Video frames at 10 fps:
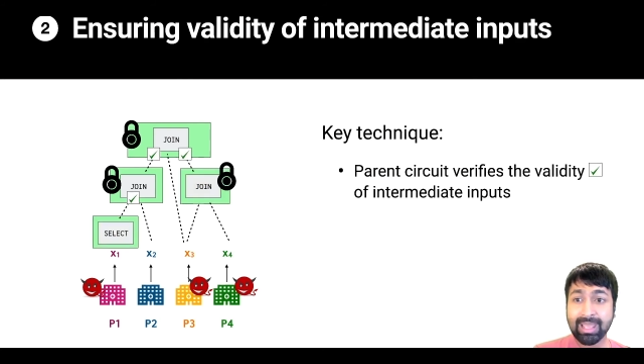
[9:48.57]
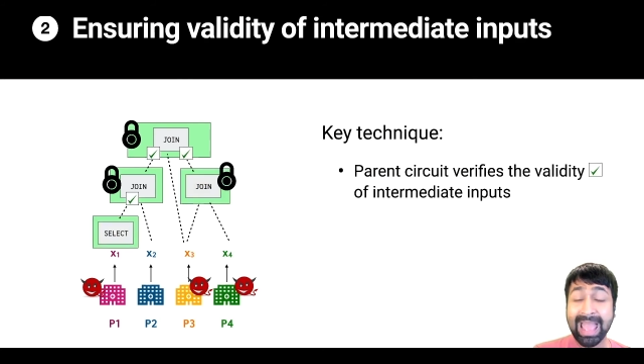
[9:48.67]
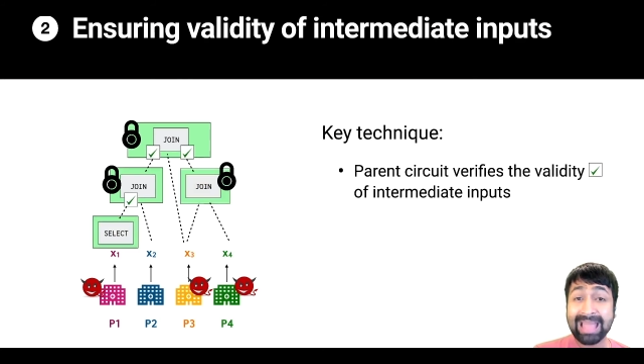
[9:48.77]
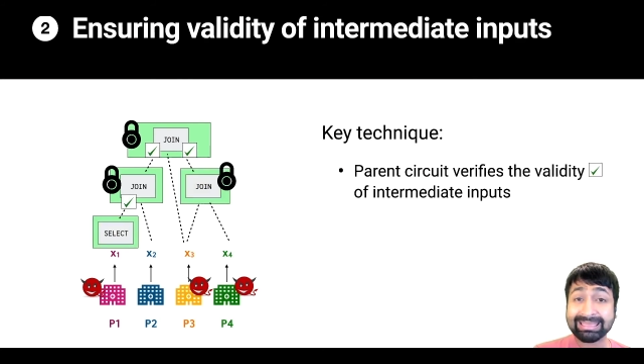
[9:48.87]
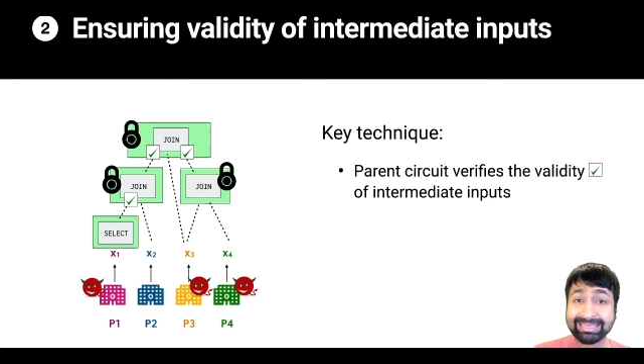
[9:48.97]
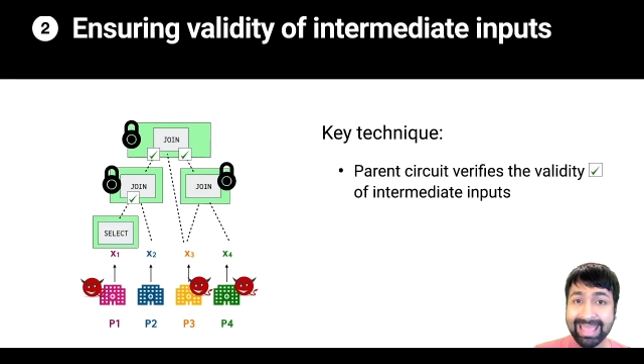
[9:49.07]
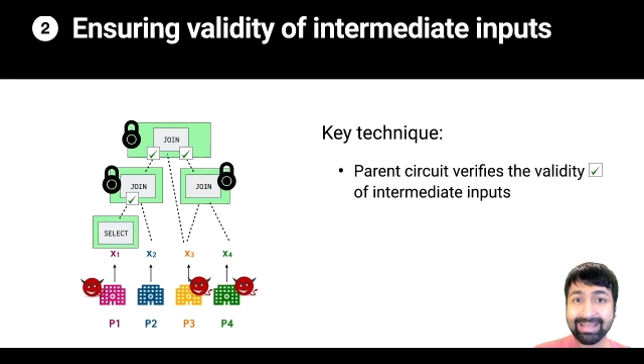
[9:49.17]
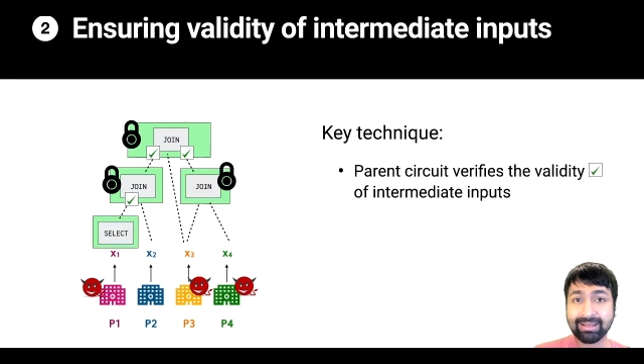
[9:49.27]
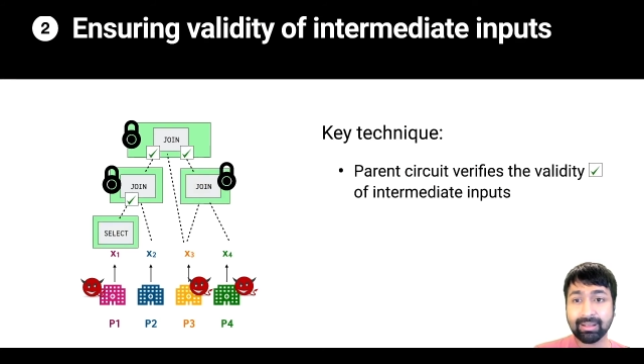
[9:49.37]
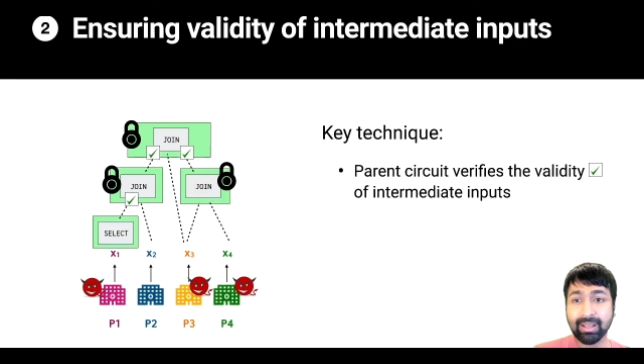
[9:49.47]
And
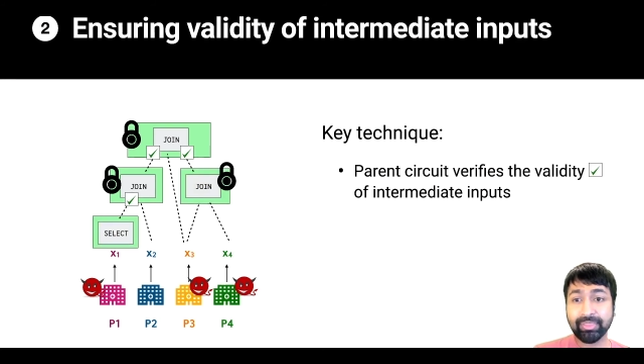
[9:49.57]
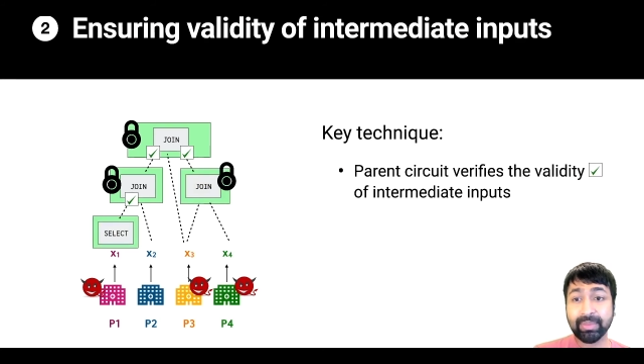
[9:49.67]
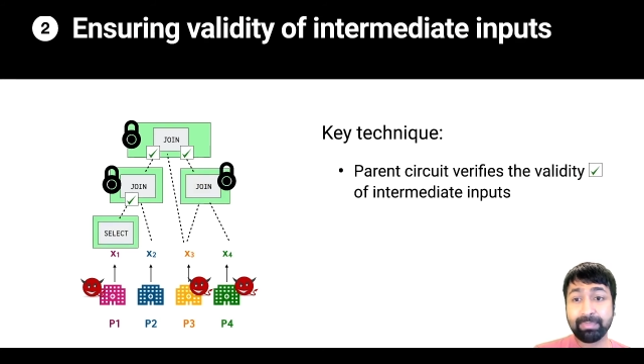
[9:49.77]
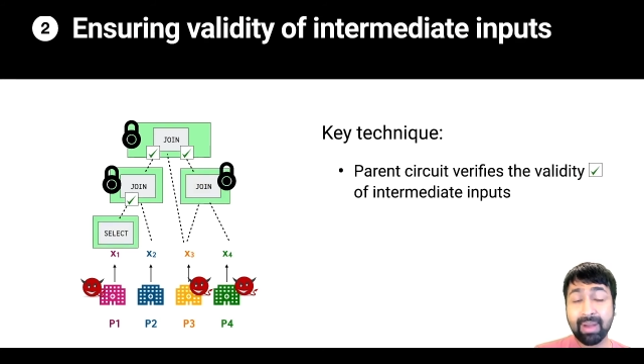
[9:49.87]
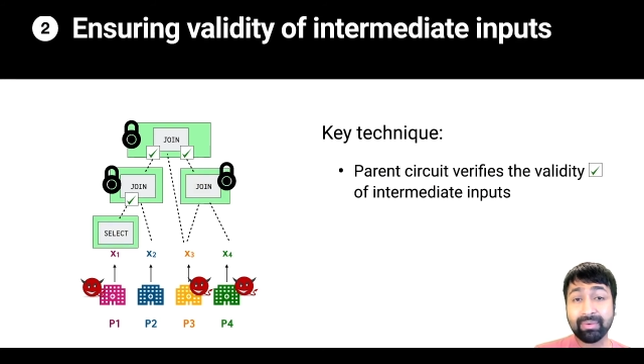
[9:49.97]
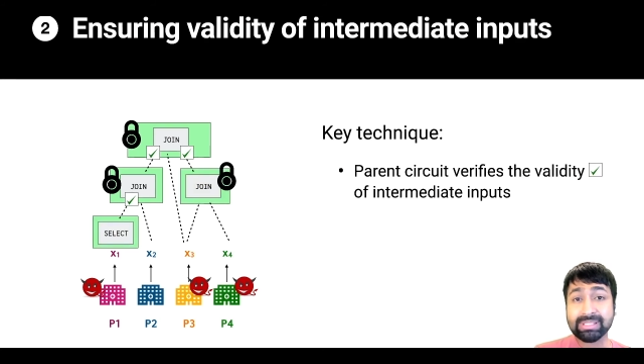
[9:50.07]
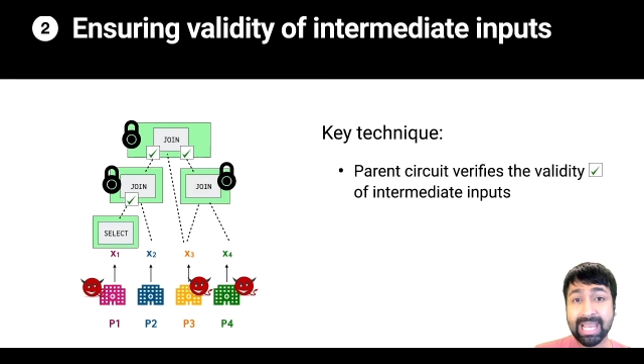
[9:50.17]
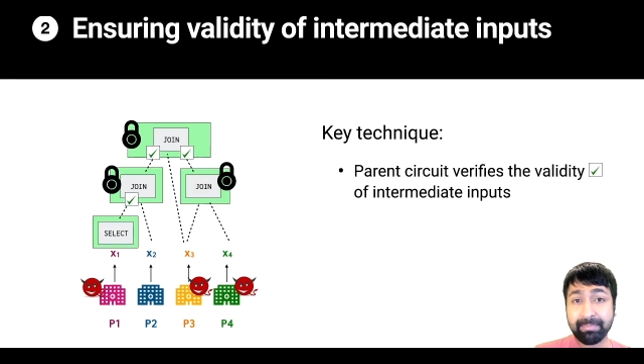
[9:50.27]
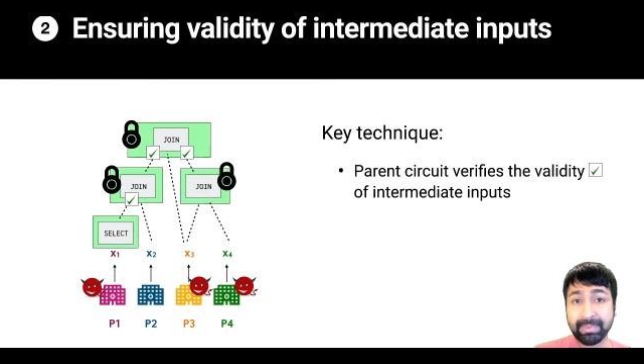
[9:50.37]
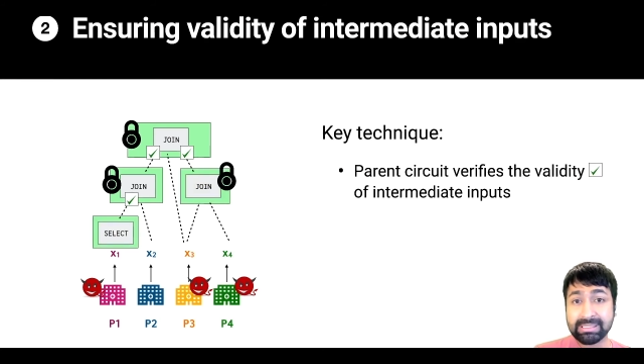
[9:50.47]
then the parent
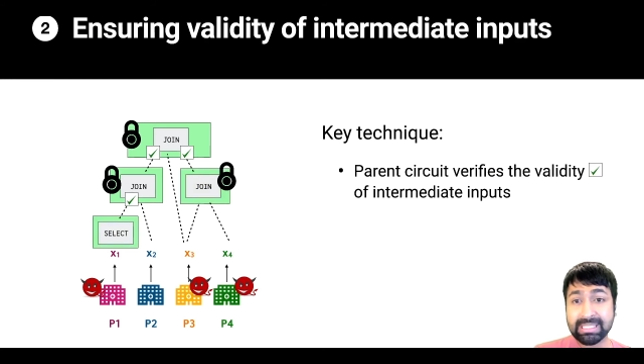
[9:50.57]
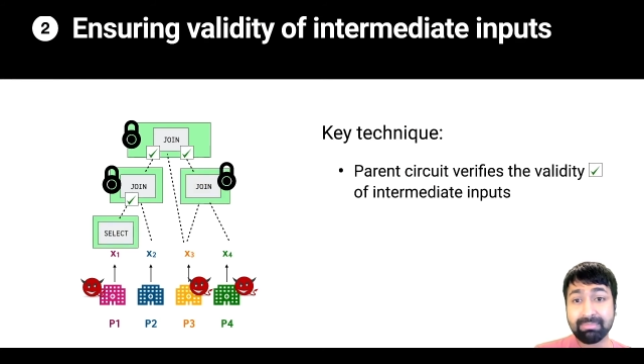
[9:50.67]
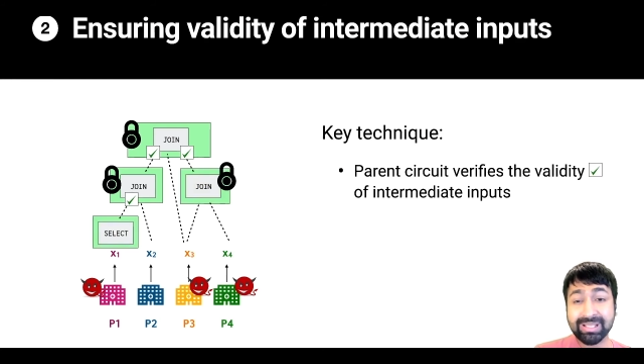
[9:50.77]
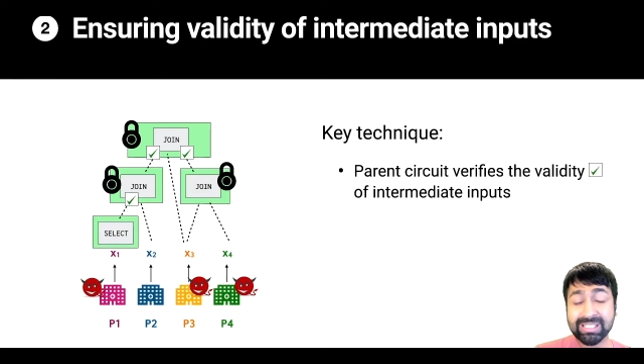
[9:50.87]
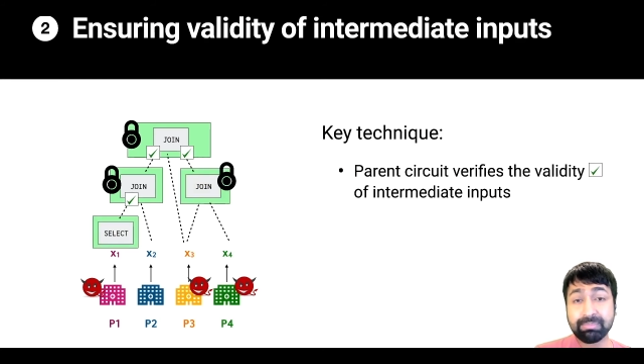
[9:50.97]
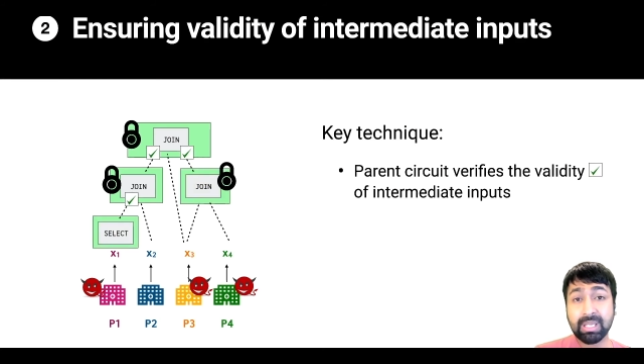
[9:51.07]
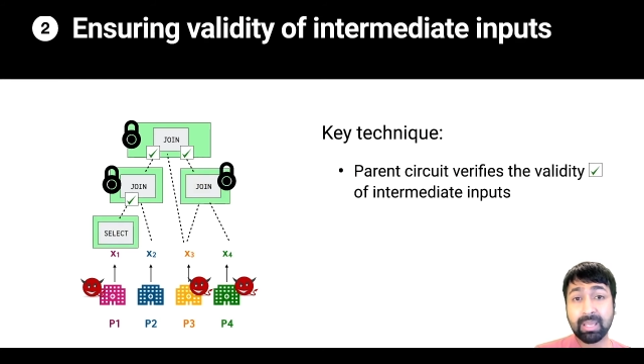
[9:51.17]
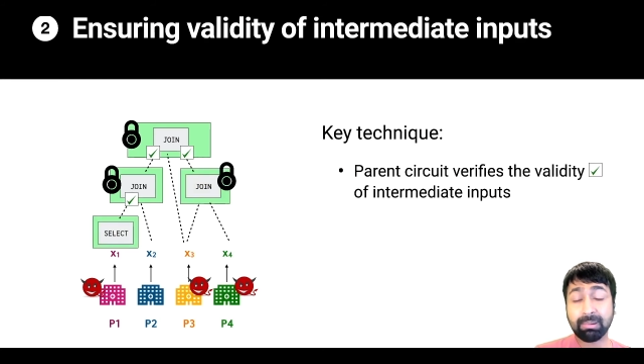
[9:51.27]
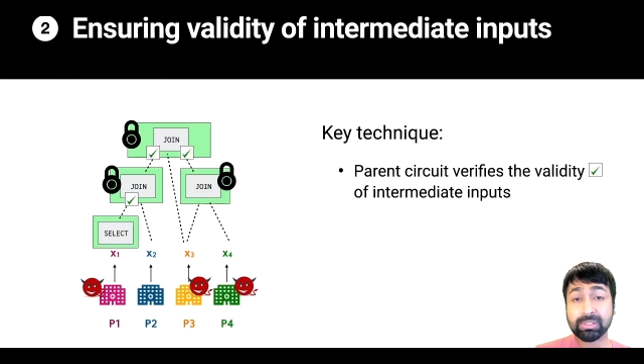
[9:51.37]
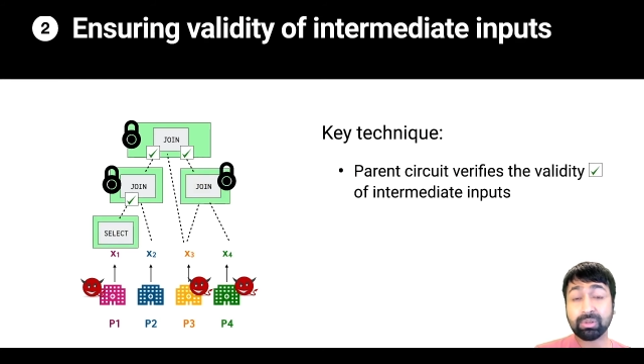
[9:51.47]
MPC must be
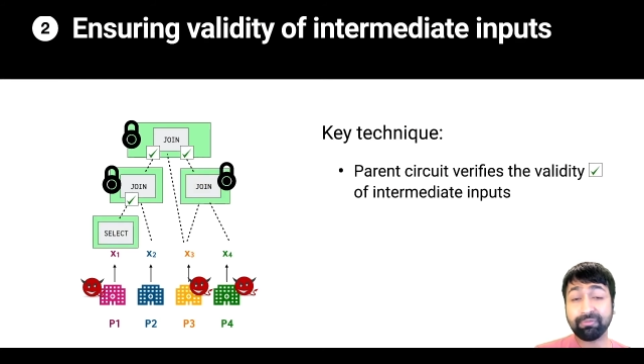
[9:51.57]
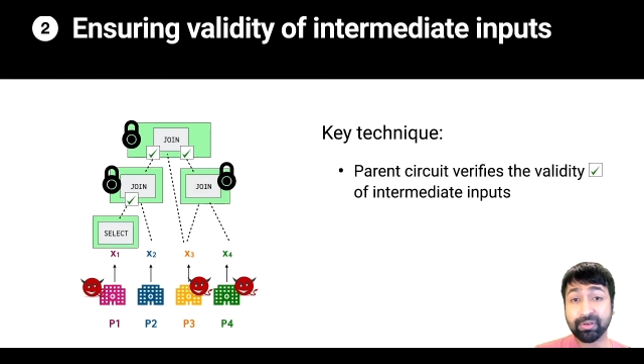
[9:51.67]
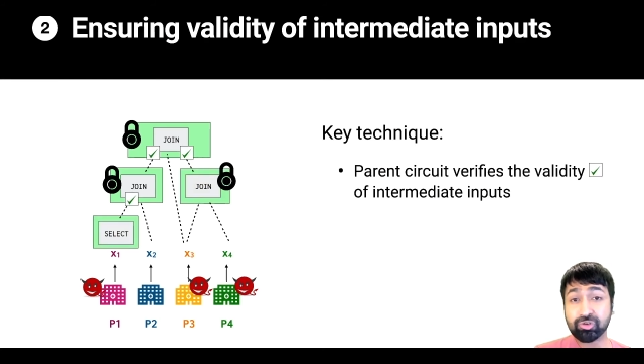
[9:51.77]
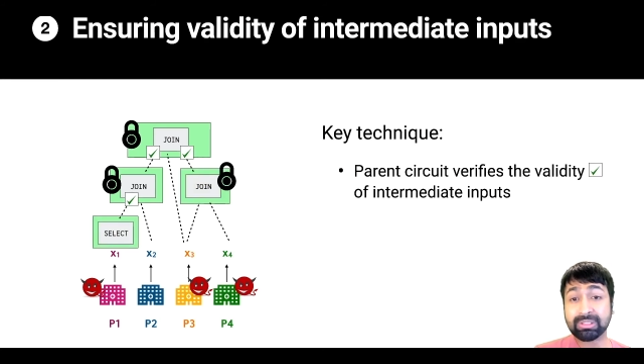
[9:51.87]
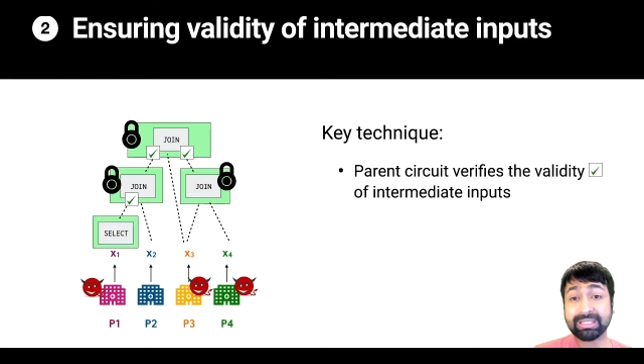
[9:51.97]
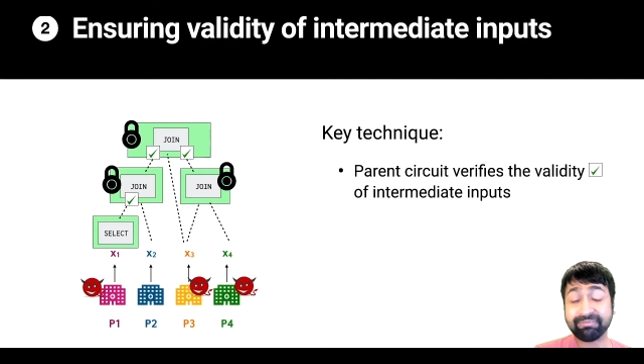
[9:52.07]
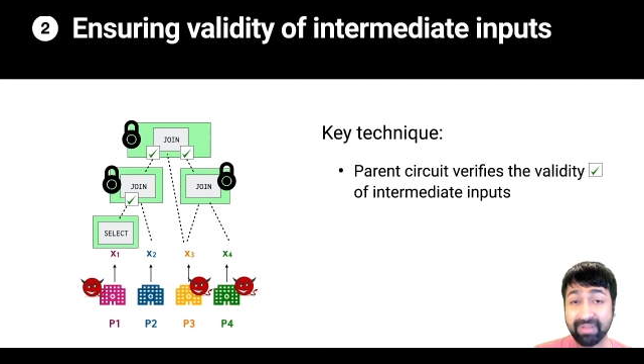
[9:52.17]
able to efficiently